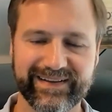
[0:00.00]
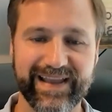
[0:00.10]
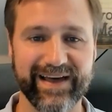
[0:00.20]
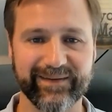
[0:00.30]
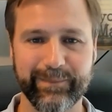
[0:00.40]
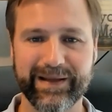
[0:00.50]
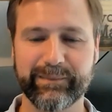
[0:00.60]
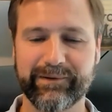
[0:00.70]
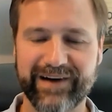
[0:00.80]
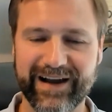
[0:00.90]
Yeah,
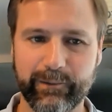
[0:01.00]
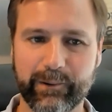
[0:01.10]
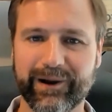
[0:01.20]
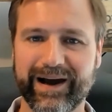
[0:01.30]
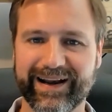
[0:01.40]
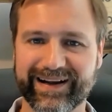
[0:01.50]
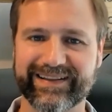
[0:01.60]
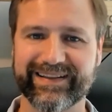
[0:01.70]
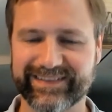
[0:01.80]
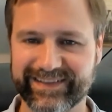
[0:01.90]
minimum viable
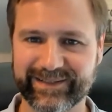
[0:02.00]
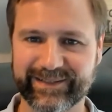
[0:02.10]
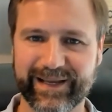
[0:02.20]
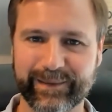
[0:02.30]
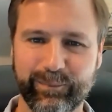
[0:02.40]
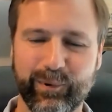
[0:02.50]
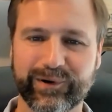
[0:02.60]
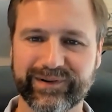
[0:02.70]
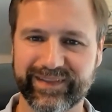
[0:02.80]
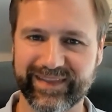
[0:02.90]
product. That's an uh,
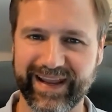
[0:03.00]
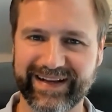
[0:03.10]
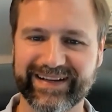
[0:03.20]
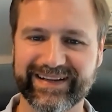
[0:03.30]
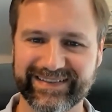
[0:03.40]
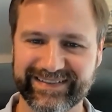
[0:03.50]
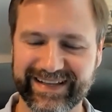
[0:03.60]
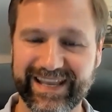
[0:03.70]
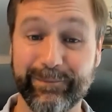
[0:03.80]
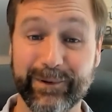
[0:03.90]
important thing to,
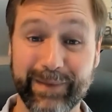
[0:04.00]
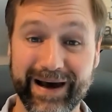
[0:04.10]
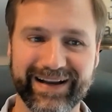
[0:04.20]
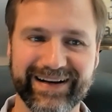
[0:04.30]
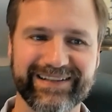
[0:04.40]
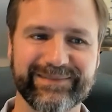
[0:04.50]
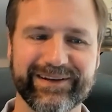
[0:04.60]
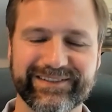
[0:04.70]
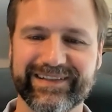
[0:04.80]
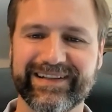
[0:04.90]
to keep in mind,
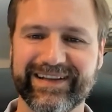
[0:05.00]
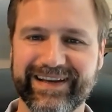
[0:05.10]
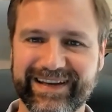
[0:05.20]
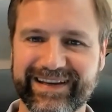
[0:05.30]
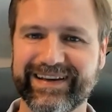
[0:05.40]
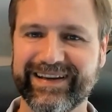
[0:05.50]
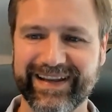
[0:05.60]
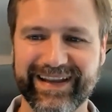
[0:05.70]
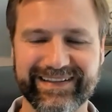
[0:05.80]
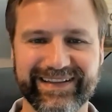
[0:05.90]
especially
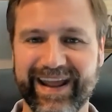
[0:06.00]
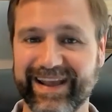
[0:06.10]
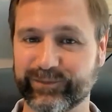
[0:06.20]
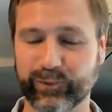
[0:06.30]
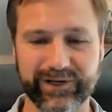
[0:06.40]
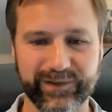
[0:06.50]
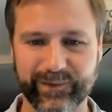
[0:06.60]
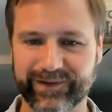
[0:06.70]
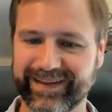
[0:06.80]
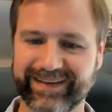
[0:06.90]
in today's world
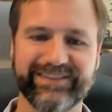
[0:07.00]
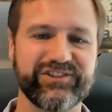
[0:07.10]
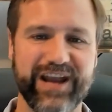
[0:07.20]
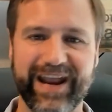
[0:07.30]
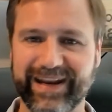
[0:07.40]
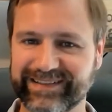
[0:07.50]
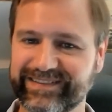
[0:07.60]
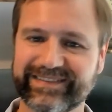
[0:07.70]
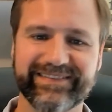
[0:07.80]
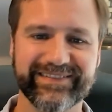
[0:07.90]
where things
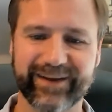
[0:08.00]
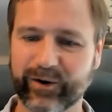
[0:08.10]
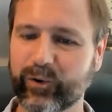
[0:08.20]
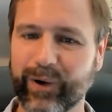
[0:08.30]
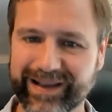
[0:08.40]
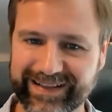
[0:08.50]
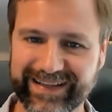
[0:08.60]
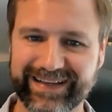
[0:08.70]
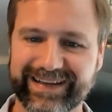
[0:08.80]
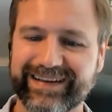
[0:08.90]
change so
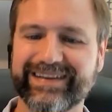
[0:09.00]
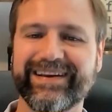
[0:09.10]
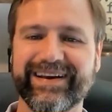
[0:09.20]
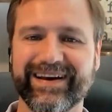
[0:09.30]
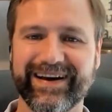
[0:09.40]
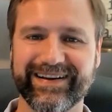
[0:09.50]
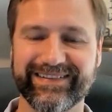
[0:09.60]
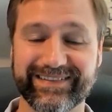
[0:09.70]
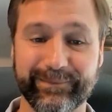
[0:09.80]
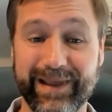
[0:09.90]
quickly. uh,
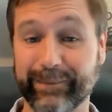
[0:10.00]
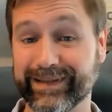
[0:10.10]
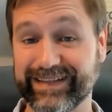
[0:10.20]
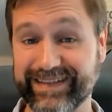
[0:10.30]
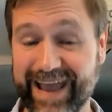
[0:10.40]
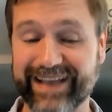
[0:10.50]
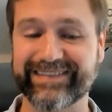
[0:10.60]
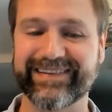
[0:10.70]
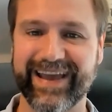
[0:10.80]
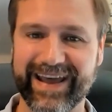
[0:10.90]
just to be able to
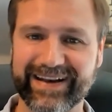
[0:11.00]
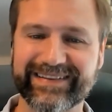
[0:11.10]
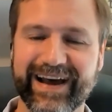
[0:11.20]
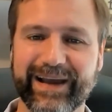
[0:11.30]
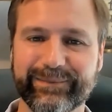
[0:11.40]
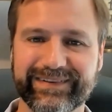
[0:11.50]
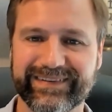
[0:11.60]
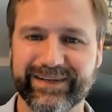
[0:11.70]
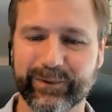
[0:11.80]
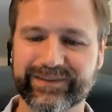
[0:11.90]
test ahead of time to
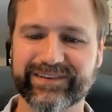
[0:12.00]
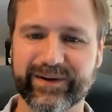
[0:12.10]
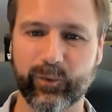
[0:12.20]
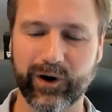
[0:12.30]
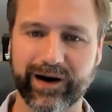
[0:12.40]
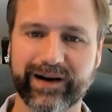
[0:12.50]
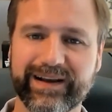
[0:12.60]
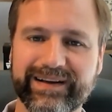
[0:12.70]
see what's going to work.